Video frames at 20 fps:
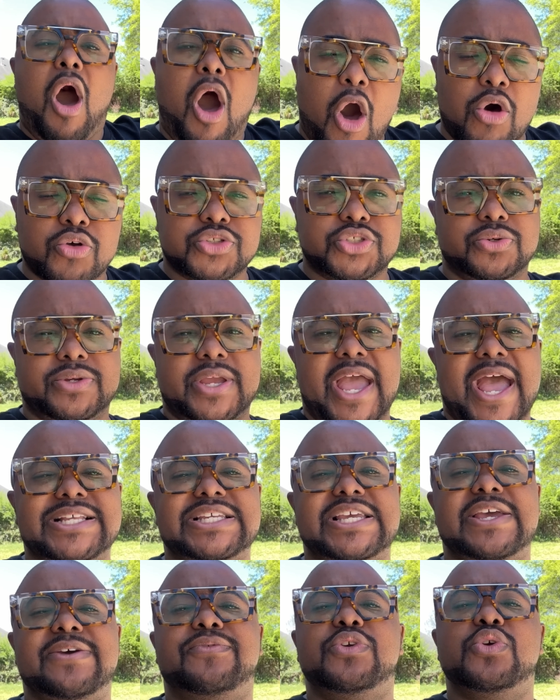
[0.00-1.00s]
Also, guys,
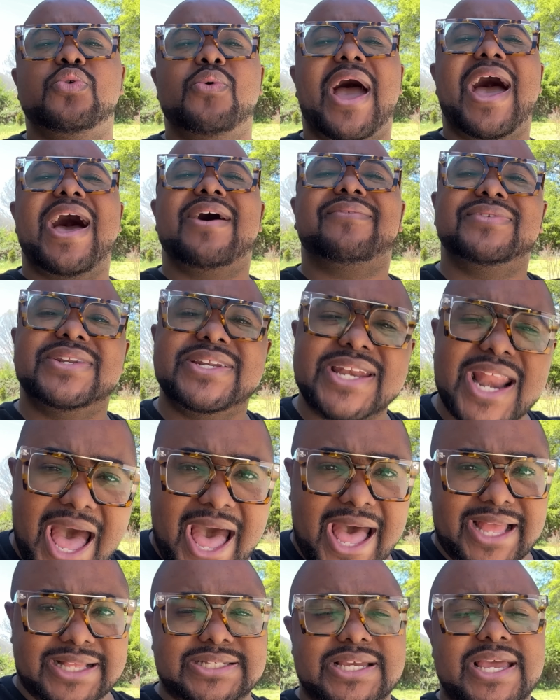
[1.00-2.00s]
if you have
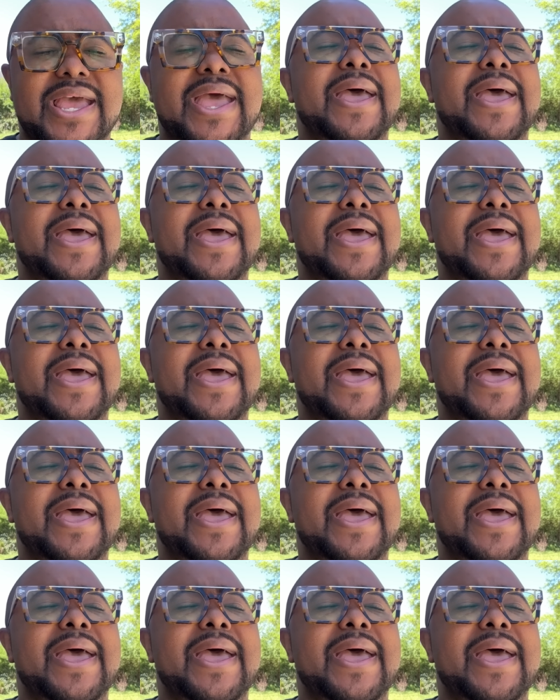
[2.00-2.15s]
not,